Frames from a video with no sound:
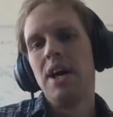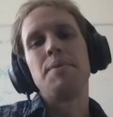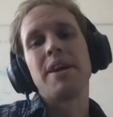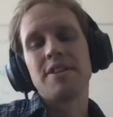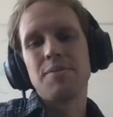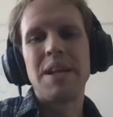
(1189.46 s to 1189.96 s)

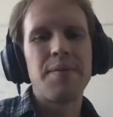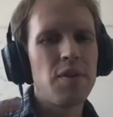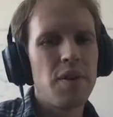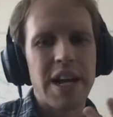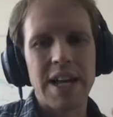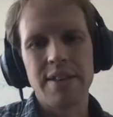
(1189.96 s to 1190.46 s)
Because whenever
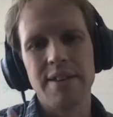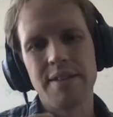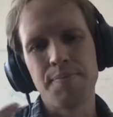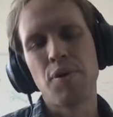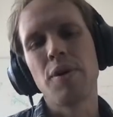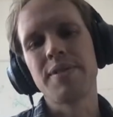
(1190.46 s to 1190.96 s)
you get this
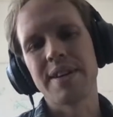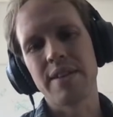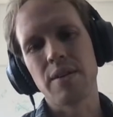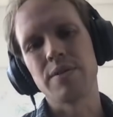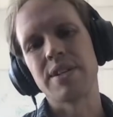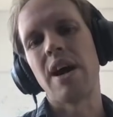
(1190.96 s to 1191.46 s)
process
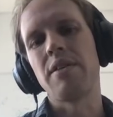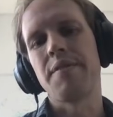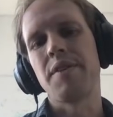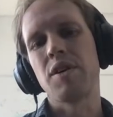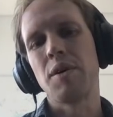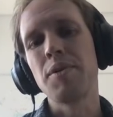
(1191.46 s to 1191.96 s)
that goes out
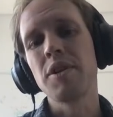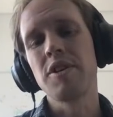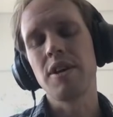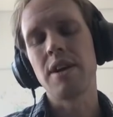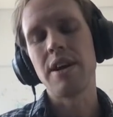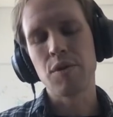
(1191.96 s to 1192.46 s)
of
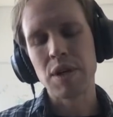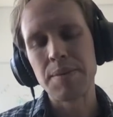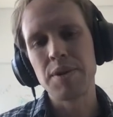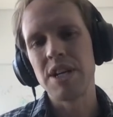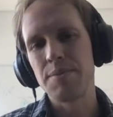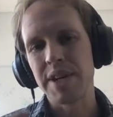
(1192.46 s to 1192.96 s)

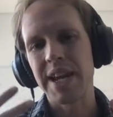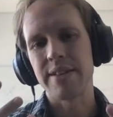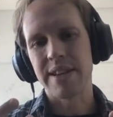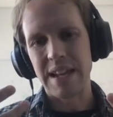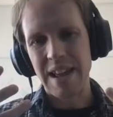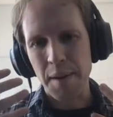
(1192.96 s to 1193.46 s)
equilibrium, you
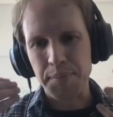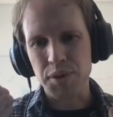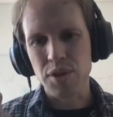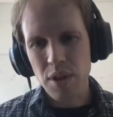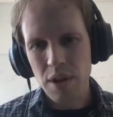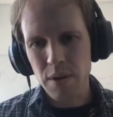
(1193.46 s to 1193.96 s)
get kind of
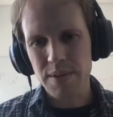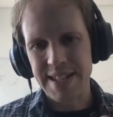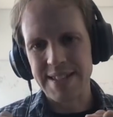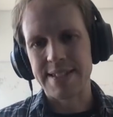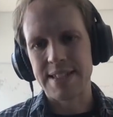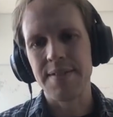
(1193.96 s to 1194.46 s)
absolute
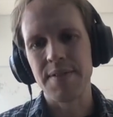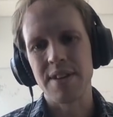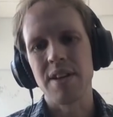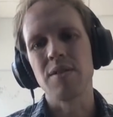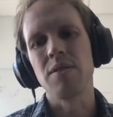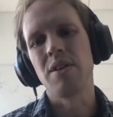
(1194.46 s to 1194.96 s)

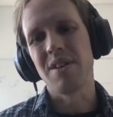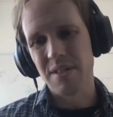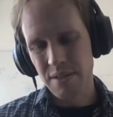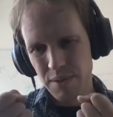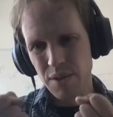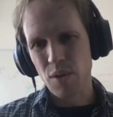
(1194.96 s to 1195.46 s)
sensitivity to
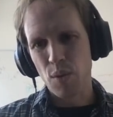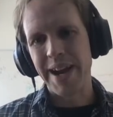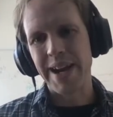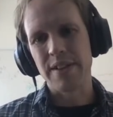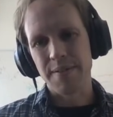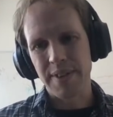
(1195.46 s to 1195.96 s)
the
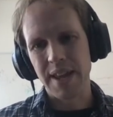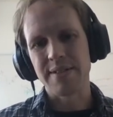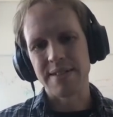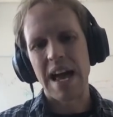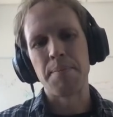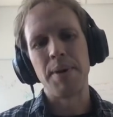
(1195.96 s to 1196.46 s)
rate of
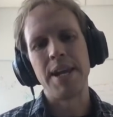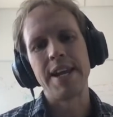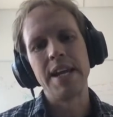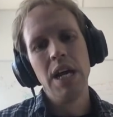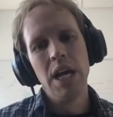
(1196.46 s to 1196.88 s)
things happening.